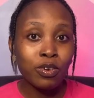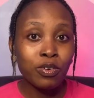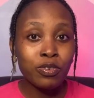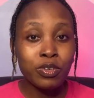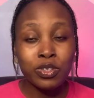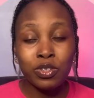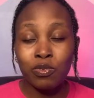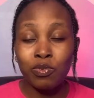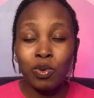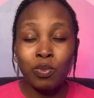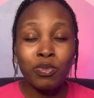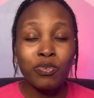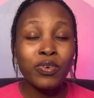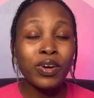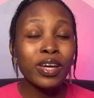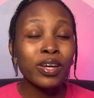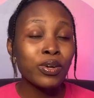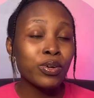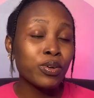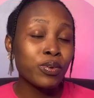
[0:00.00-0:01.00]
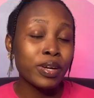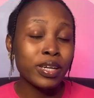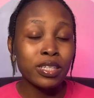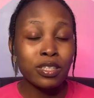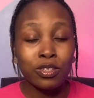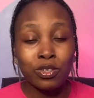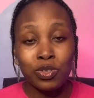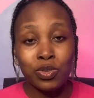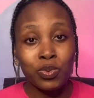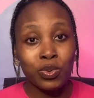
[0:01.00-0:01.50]
First of all, before I go right
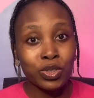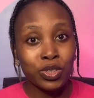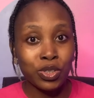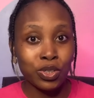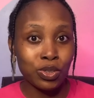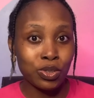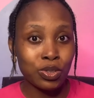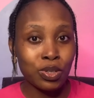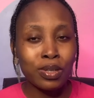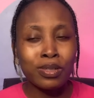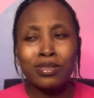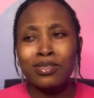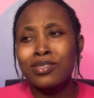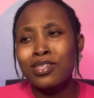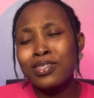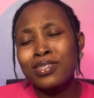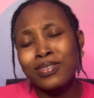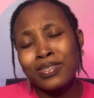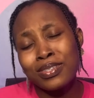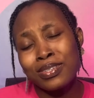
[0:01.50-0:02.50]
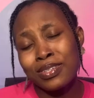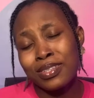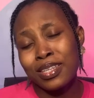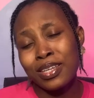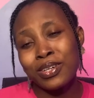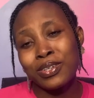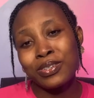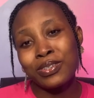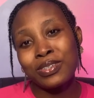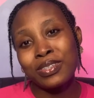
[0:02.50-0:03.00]
into what you can do, I just want to
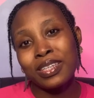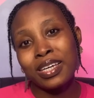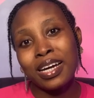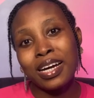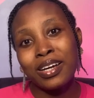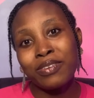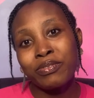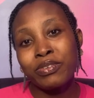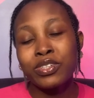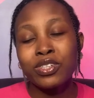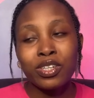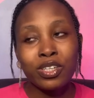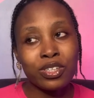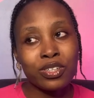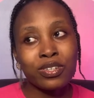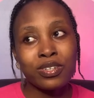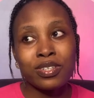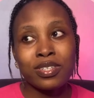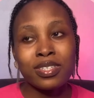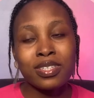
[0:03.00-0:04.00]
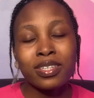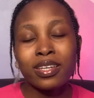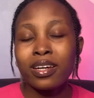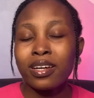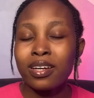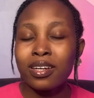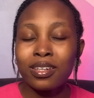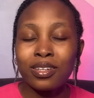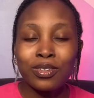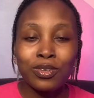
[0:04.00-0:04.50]
tell you that rejections
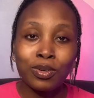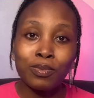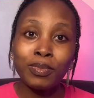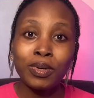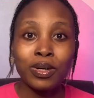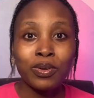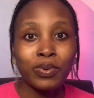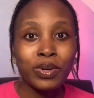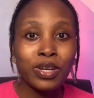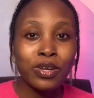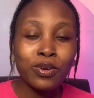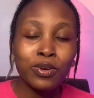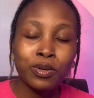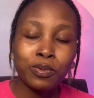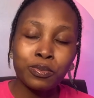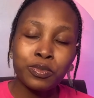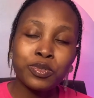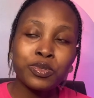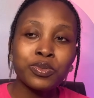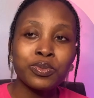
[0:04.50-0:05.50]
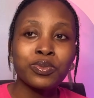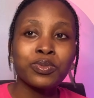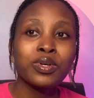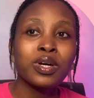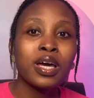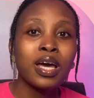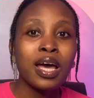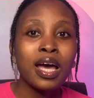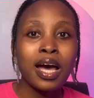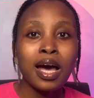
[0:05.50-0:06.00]
are normal when it comes to
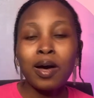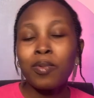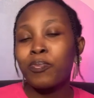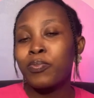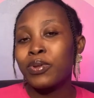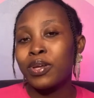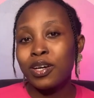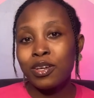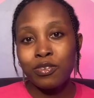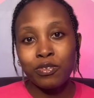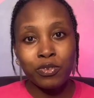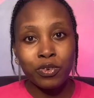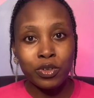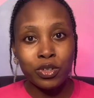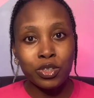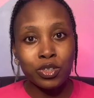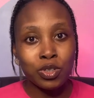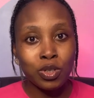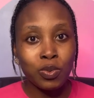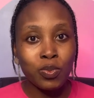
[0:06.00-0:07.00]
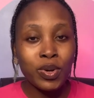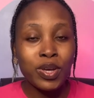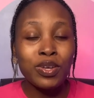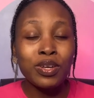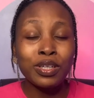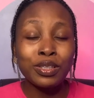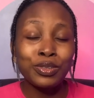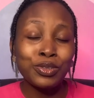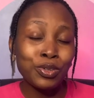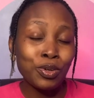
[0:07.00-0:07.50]
applying for a job. When
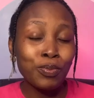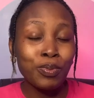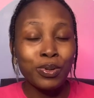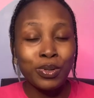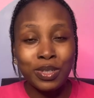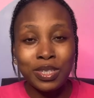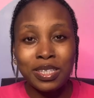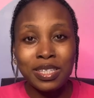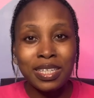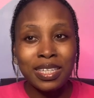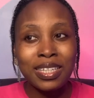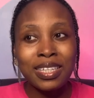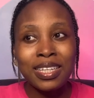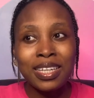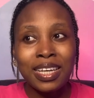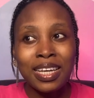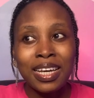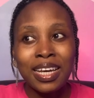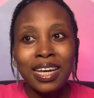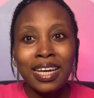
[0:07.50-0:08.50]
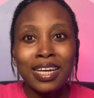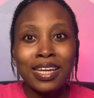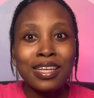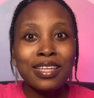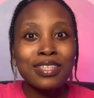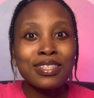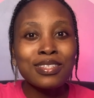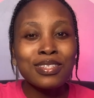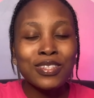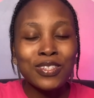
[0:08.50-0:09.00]
you're job hunting, it
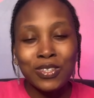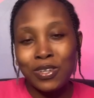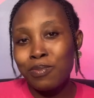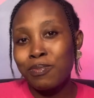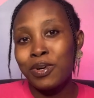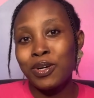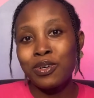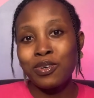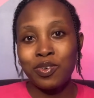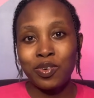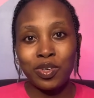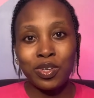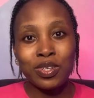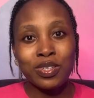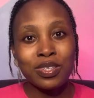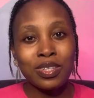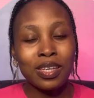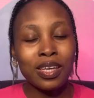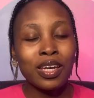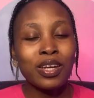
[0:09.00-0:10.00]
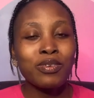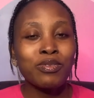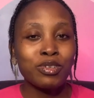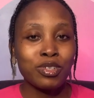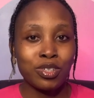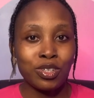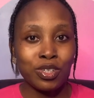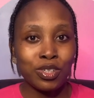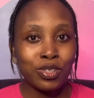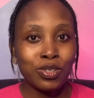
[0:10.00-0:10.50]
is normal for you to get
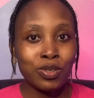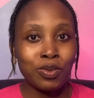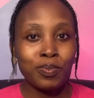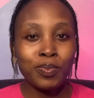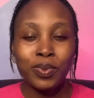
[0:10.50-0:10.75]
rejection.